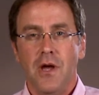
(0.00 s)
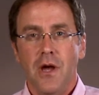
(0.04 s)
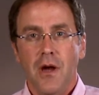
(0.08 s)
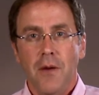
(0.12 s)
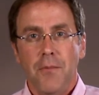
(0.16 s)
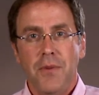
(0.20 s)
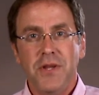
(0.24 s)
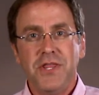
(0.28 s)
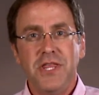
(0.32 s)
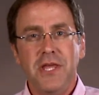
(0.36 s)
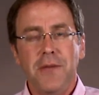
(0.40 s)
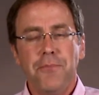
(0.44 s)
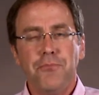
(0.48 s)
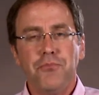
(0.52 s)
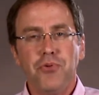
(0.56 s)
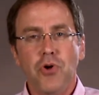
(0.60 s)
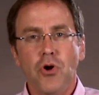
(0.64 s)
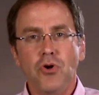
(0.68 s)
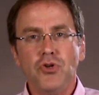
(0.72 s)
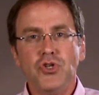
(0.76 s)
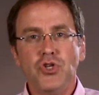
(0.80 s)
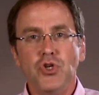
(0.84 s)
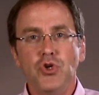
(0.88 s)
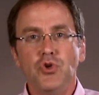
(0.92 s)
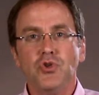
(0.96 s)
But the
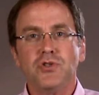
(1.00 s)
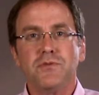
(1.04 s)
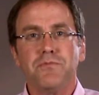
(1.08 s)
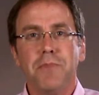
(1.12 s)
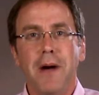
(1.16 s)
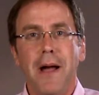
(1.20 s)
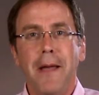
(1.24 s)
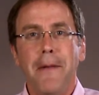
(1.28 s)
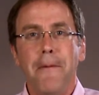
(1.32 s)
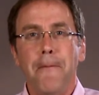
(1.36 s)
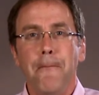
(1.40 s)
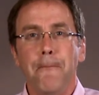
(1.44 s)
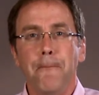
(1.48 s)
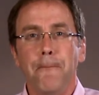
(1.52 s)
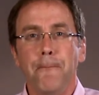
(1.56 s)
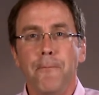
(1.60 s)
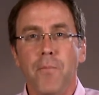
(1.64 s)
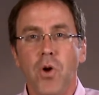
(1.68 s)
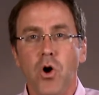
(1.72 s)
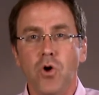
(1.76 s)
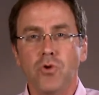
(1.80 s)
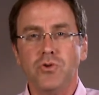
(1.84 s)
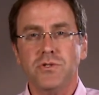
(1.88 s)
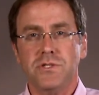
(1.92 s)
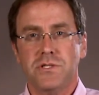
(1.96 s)
approach used by
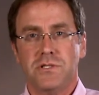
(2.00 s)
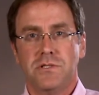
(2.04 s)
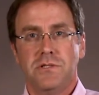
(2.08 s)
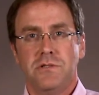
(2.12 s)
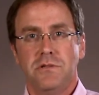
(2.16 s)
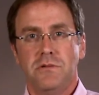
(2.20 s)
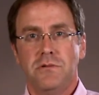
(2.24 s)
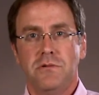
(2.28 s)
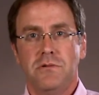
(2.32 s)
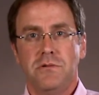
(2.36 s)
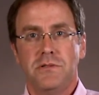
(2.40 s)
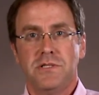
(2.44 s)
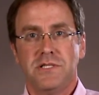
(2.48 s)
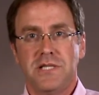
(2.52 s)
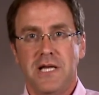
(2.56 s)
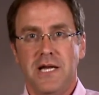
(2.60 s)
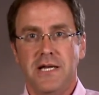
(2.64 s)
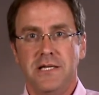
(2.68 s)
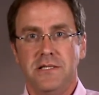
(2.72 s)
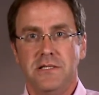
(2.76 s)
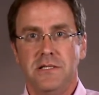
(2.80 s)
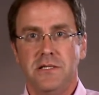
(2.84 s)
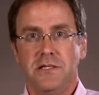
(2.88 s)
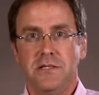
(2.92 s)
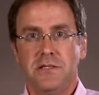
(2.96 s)
most
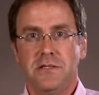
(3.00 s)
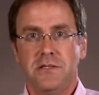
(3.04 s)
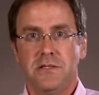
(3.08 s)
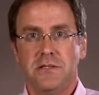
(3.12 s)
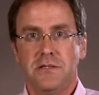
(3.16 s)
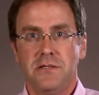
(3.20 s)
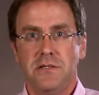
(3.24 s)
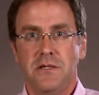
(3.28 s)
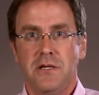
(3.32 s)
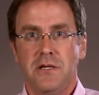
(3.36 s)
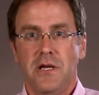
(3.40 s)
scientists